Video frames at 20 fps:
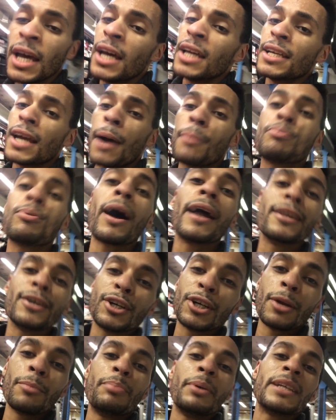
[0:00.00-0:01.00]
Y'all probably
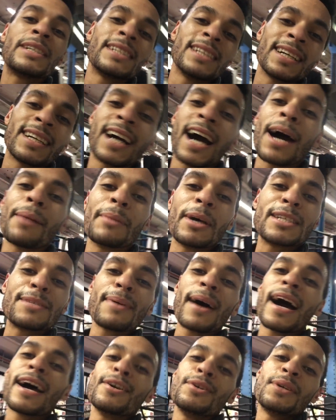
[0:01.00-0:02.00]
gonna bitch in the comments
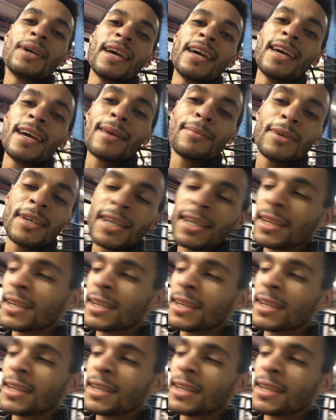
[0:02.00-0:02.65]
about how you can't hear me.